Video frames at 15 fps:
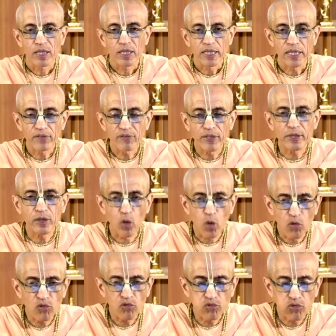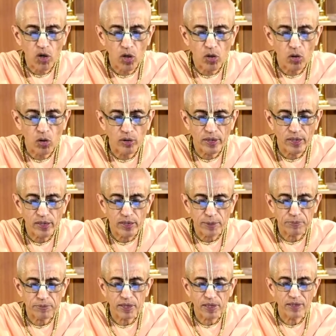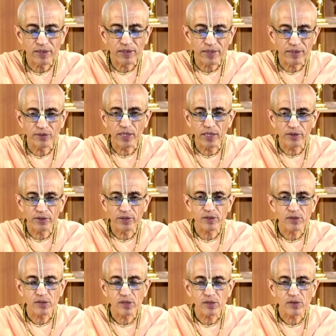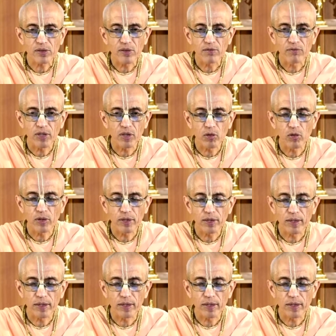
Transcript: If we don't follow the scriptural injunctions, we don't